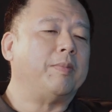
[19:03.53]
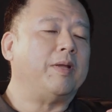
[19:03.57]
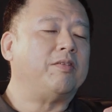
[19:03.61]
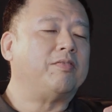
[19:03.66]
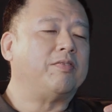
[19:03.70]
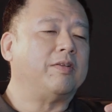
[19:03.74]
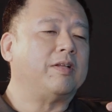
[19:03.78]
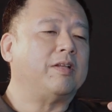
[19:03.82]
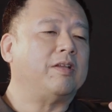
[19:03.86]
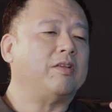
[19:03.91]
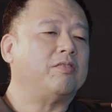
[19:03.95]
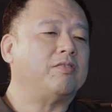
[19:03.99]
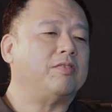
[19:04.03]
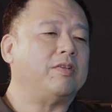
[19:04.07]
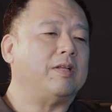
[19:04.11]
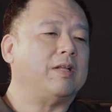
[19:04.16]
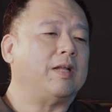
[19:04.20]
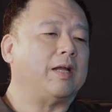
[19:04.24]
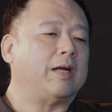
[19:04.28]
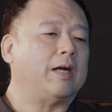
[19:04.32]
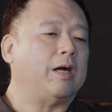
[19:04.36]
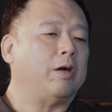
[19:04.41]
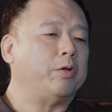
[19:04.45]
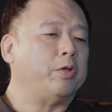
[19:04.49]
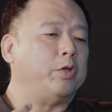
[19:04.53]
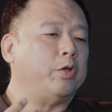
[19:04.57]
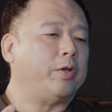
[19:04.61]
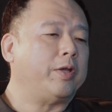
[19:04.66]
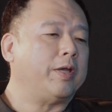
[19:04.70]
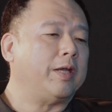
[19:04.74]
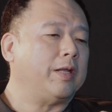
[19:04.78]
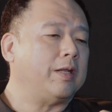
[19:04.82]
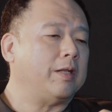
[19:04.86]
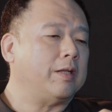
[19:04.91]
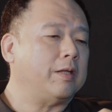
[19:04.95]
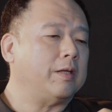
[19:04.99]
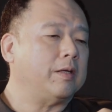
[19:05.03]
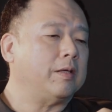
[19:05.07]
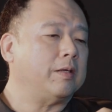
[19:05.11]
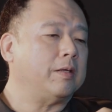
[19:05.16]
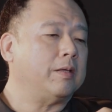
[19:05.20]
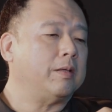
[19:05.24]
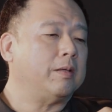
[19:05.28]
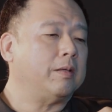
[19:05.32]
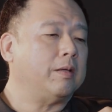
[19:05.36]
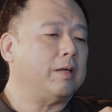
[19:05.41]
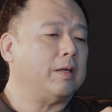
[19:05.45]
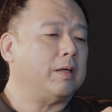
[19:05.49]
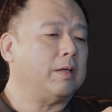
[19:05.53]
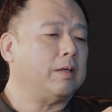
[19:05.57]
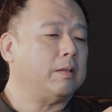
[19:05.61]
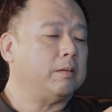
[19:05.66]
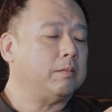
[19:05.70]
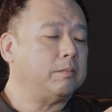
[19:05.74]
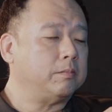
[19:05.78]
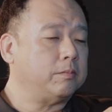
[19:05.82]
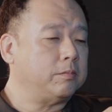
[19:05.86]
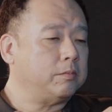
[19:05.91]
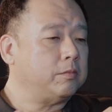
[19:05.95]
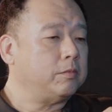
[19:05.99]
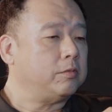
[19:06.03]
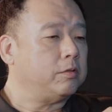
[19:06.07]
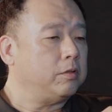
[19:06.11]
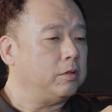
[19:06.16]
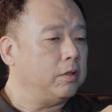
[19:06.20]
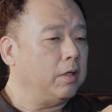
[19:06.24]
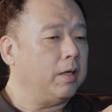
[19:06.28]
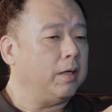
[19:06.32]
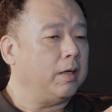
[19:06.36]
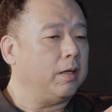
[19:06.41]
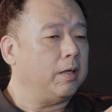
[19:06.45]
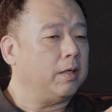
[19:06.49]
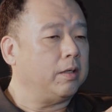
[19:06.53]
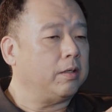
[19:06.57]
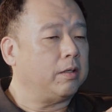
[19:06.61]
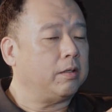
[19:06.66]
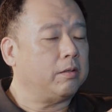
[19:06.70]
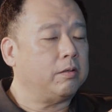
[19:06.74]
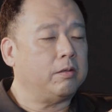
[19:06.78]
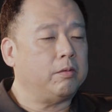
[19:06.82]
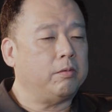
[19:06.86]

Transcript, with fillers: basically see like how you can uh, um, uh,